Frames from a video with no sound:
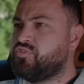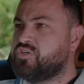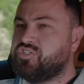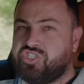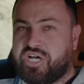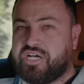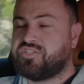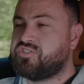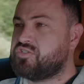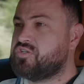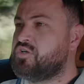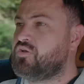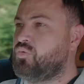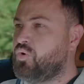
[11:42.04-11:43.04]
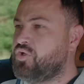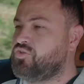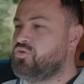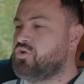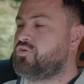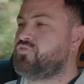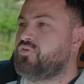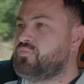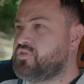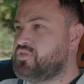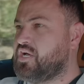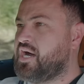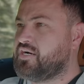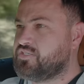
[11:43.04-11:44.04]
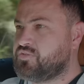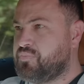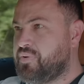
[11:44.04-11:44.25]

to adjust when you look from the dials